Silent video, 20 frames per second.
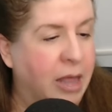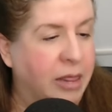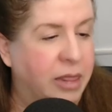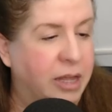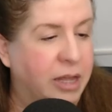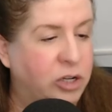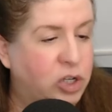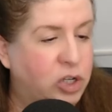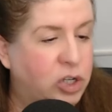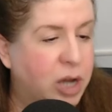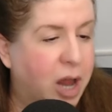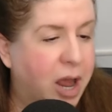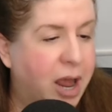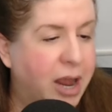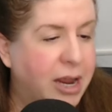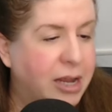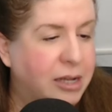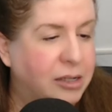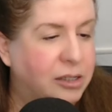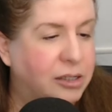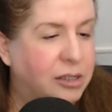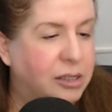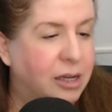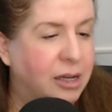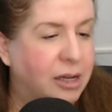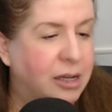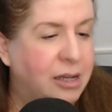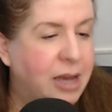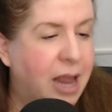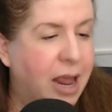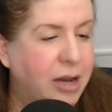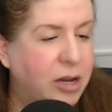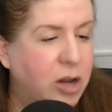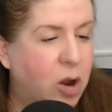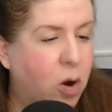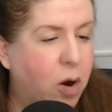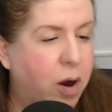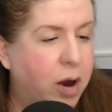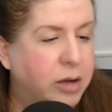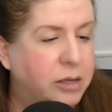The Giants' net
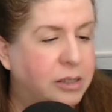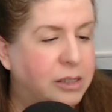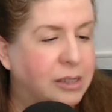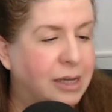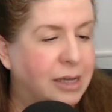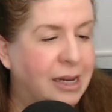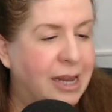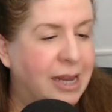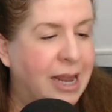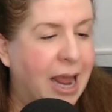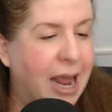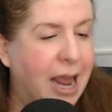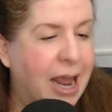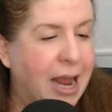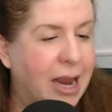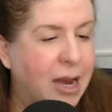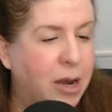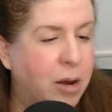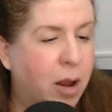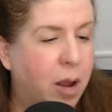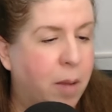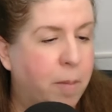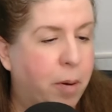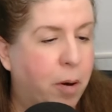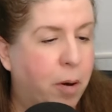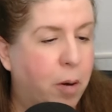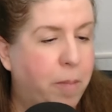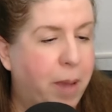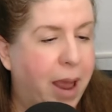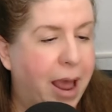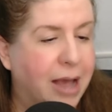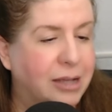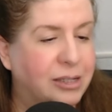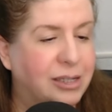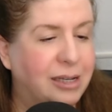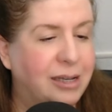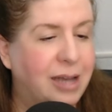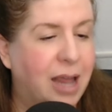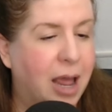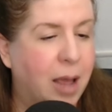yards gain per pass
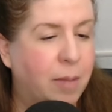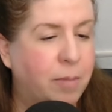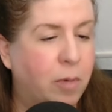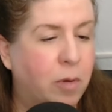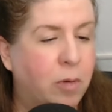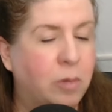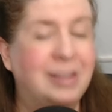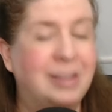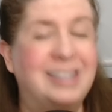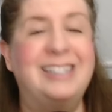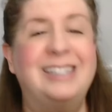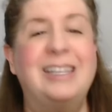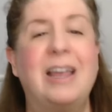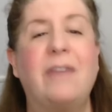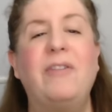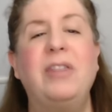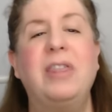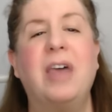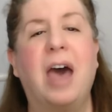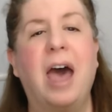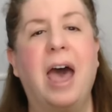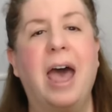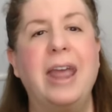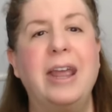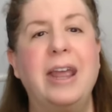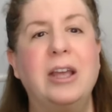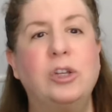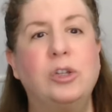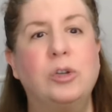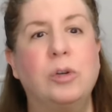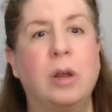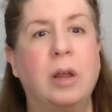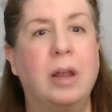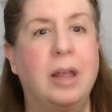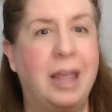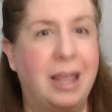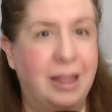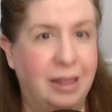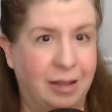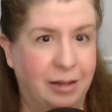attempt, seventh highest
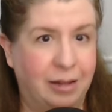in the